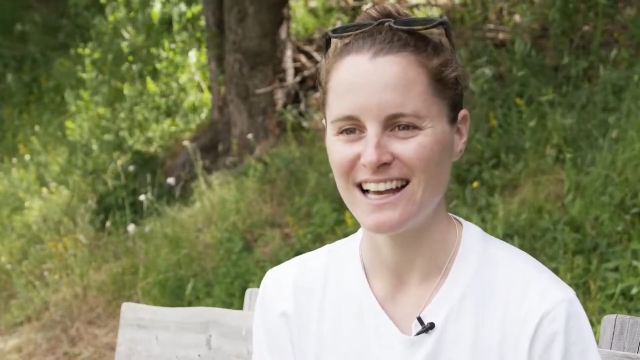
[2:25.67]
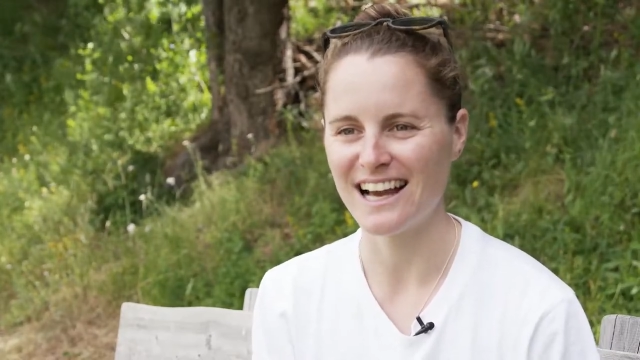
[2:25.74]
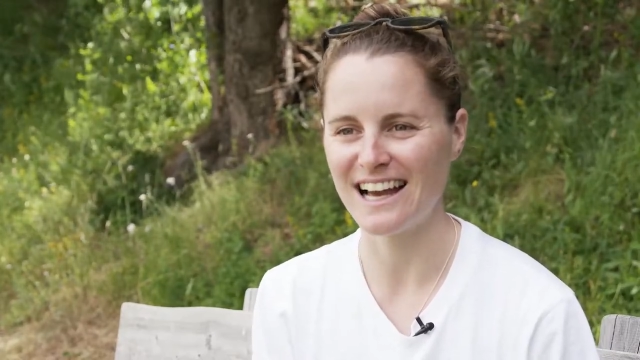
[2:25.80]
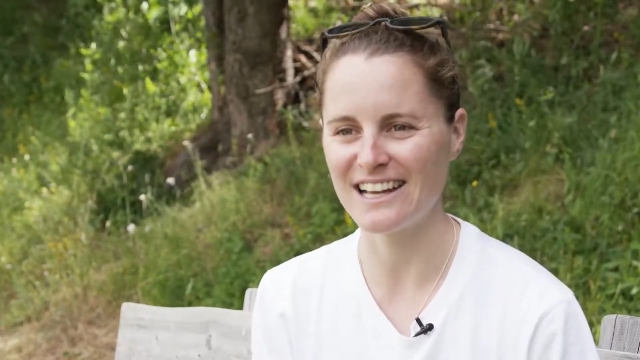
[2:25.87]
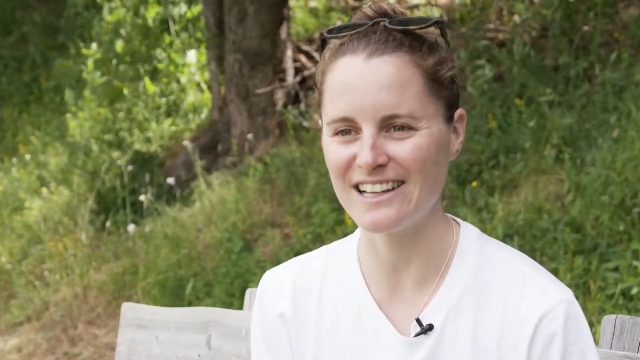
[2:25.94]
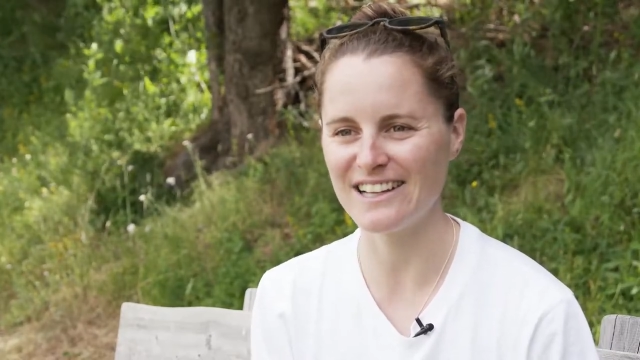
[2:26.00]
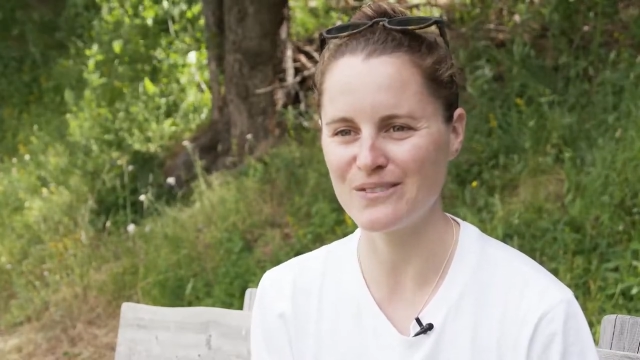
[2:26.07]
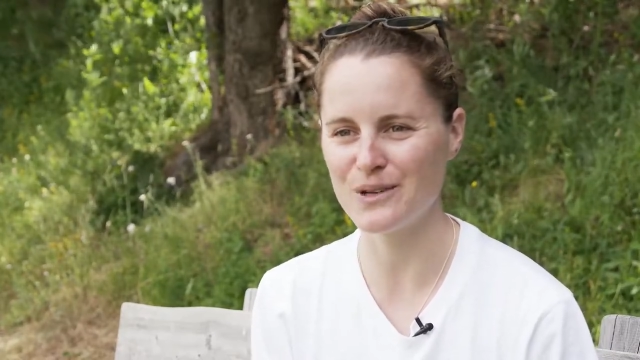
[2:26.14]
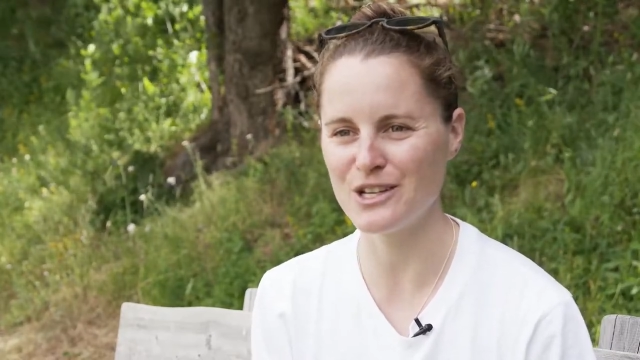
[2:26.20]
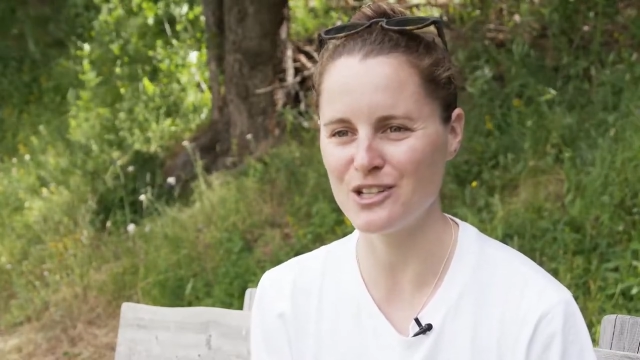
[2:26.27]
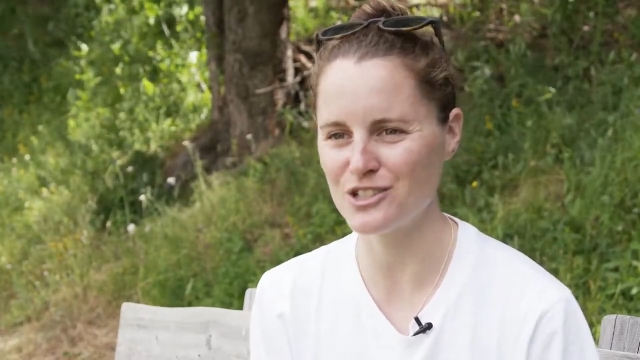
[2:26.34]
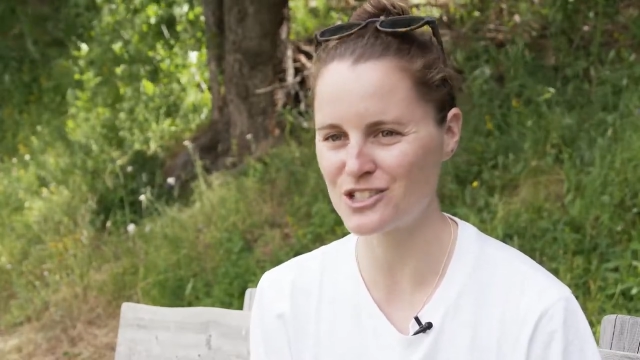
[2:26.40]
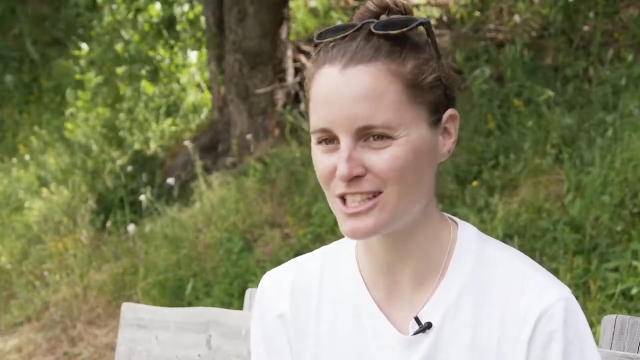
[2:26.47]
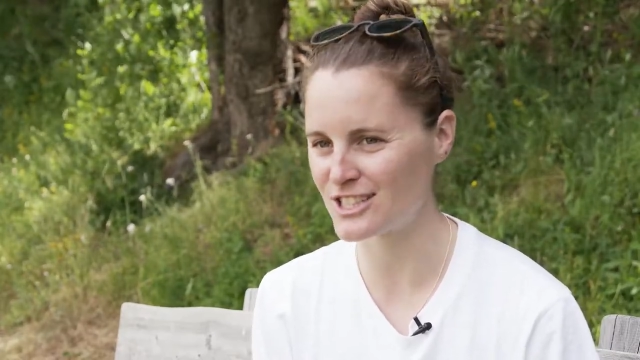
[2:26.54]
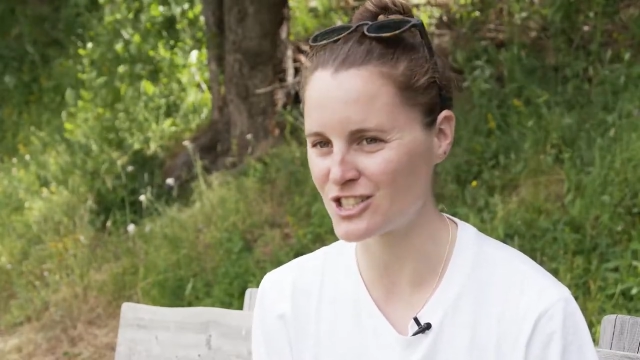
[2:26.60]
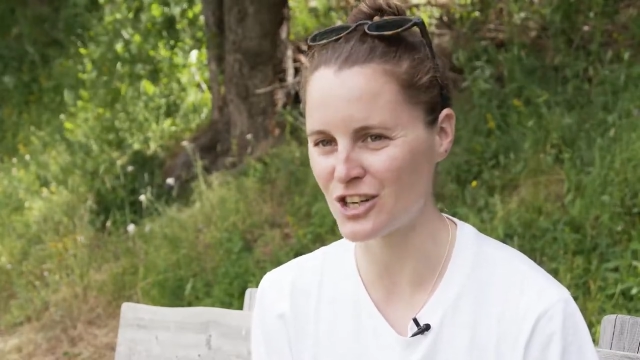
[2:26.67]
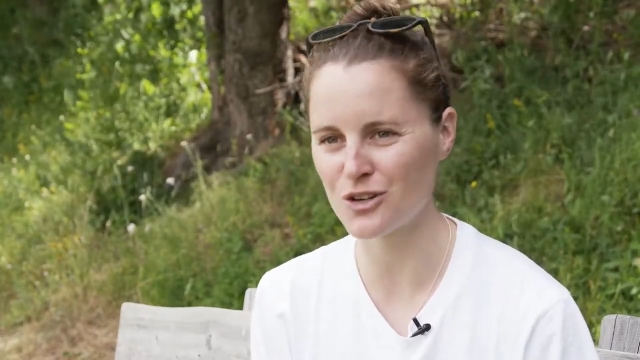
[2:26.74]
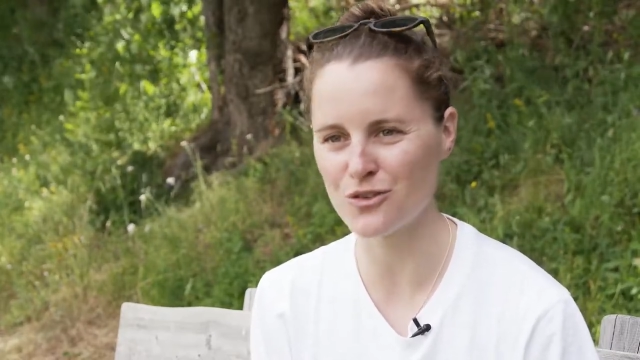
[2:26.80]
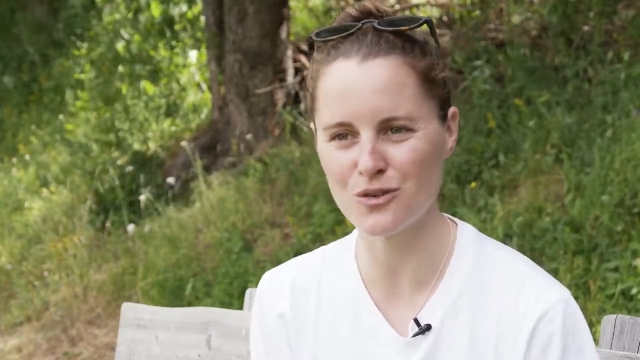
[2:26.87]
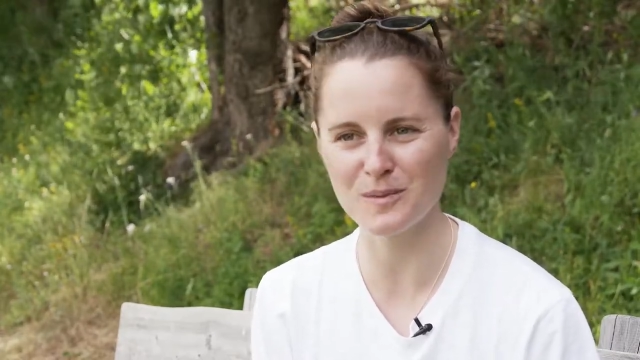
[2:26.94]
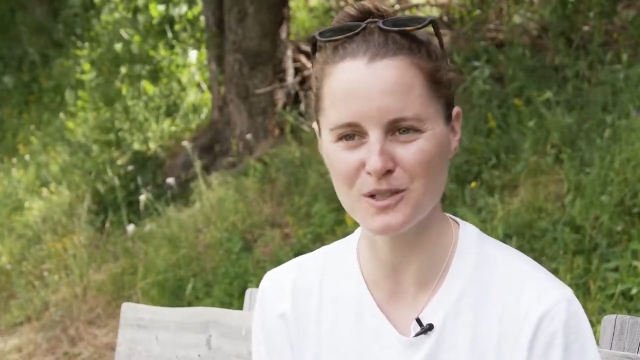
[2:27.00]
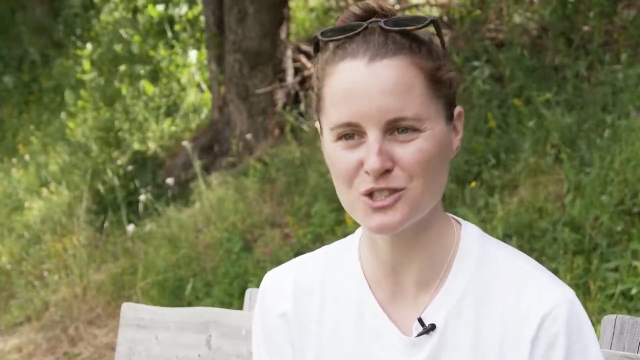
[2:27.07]
We usually turn
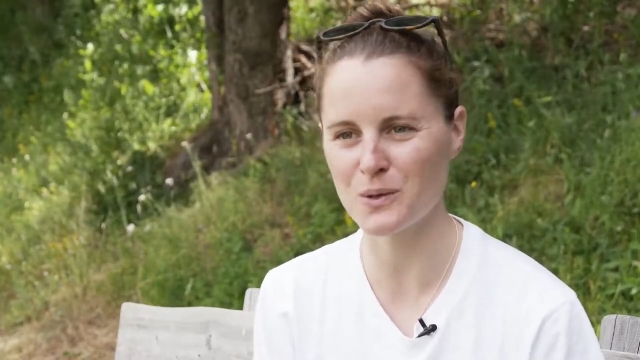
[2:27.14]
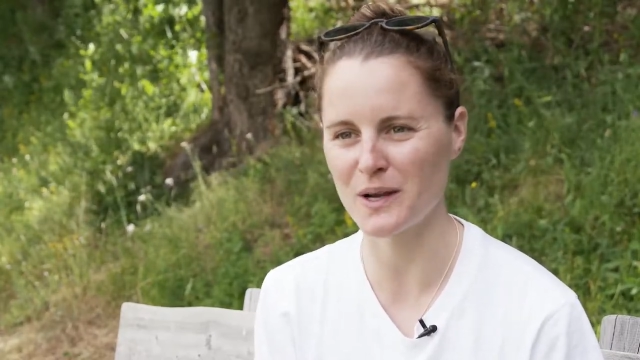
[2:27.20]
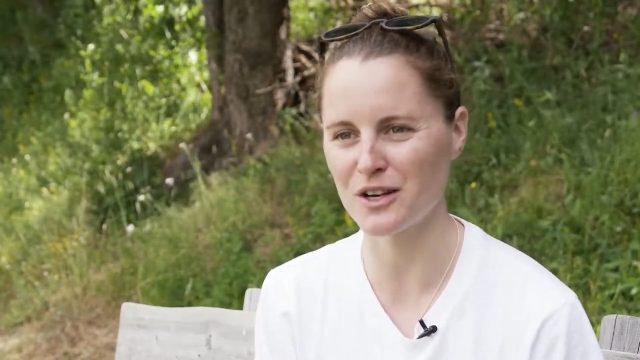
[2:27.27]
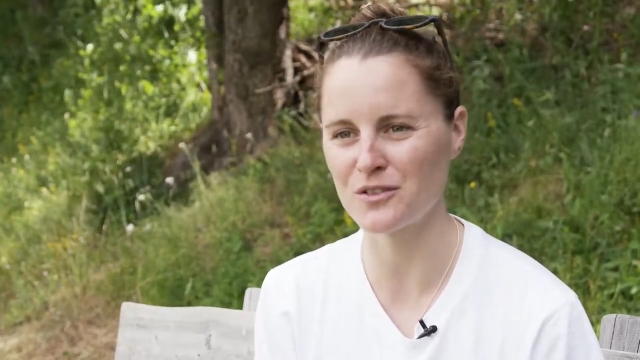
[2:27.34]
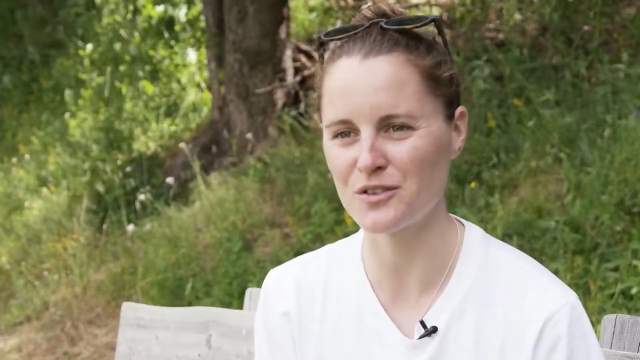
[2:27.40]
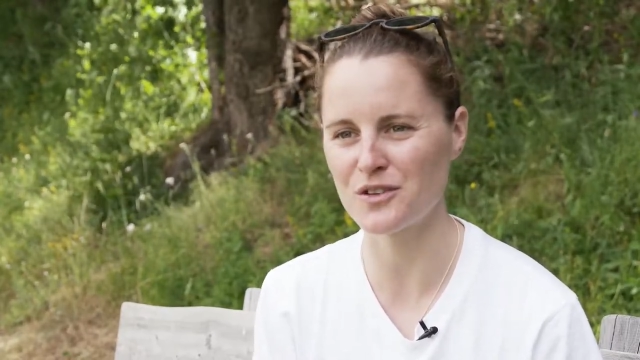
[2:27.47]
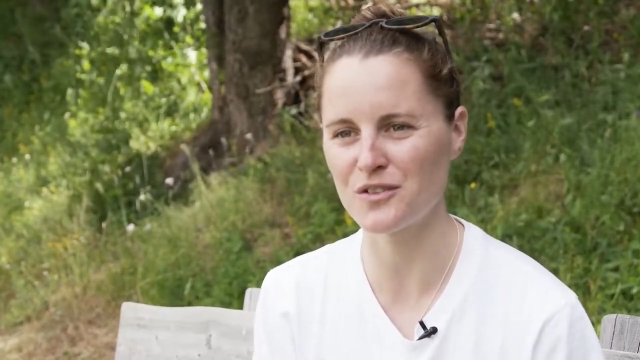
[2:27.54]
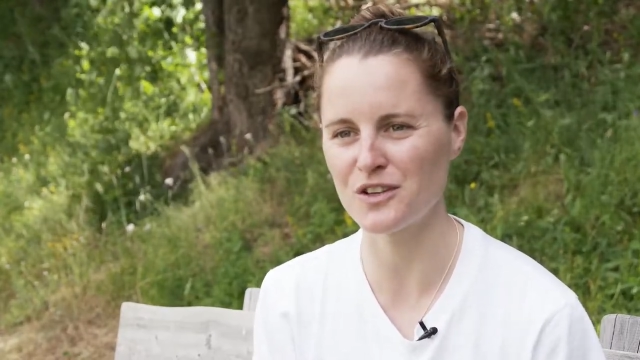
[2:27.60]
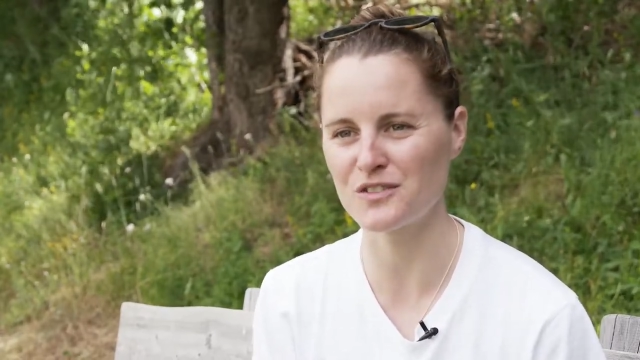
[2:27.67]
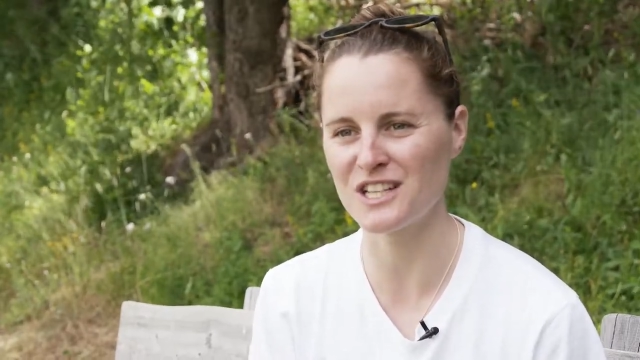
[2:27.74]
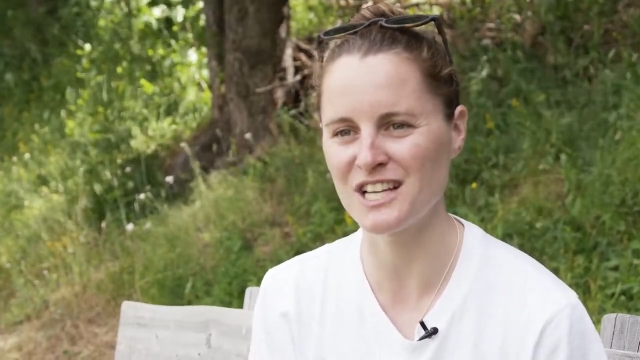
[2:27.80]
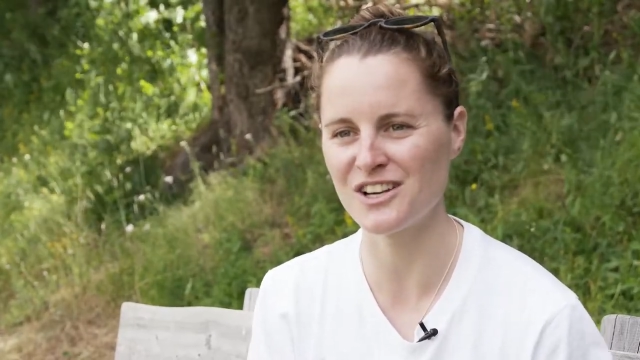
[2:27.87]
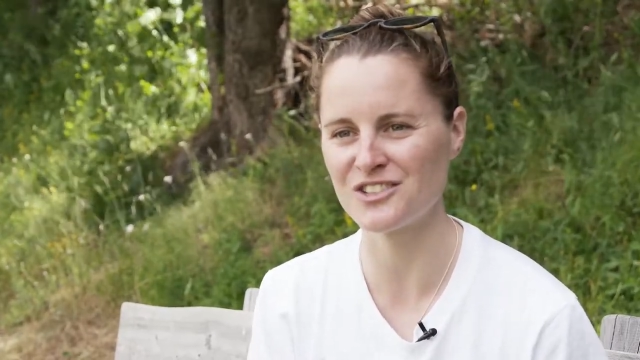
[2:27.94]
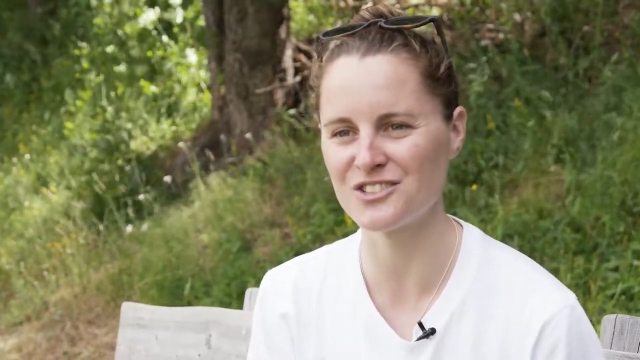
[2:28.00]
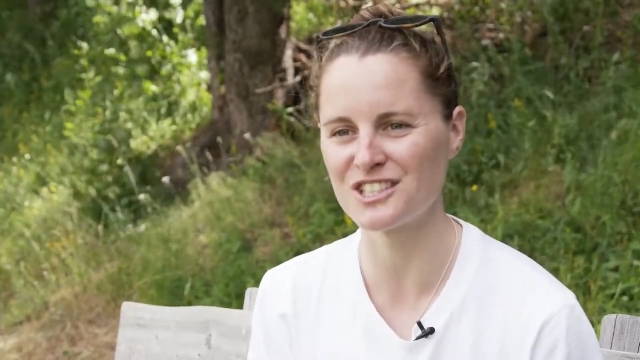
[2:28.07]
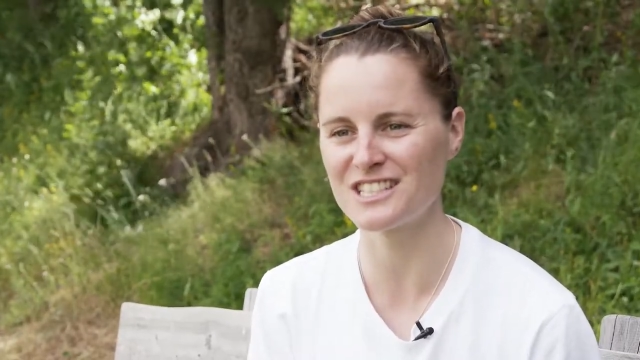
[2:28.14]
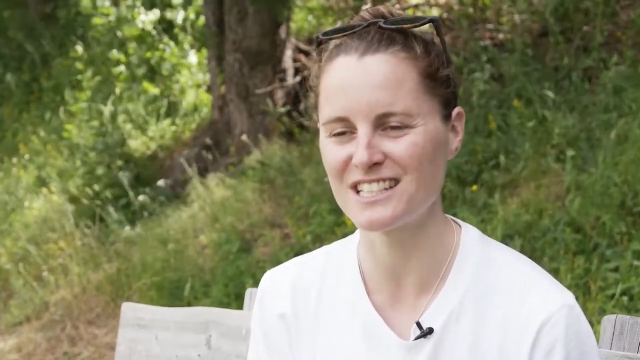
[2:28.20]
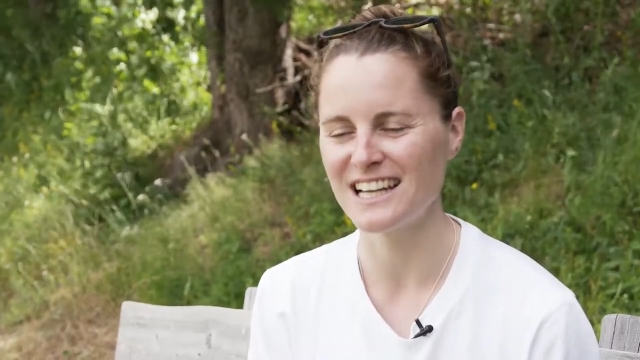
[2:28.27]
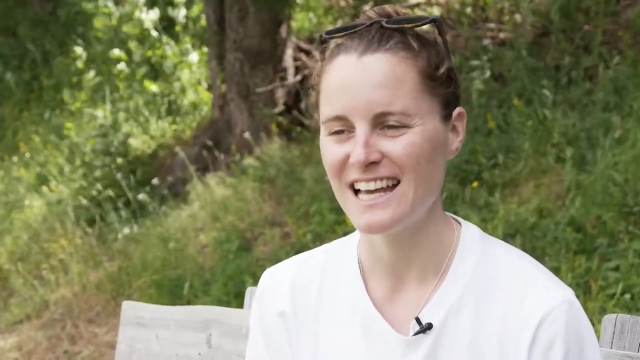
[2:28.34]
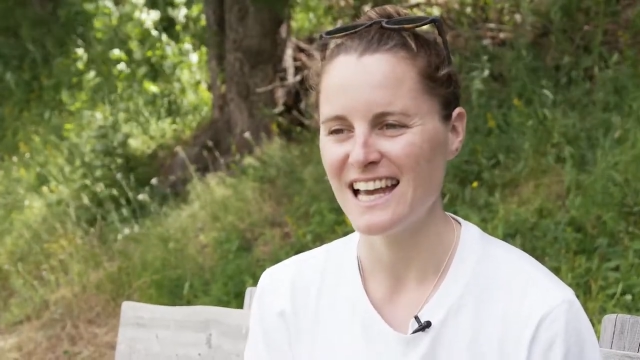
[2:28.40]
over much quicker for the 1500,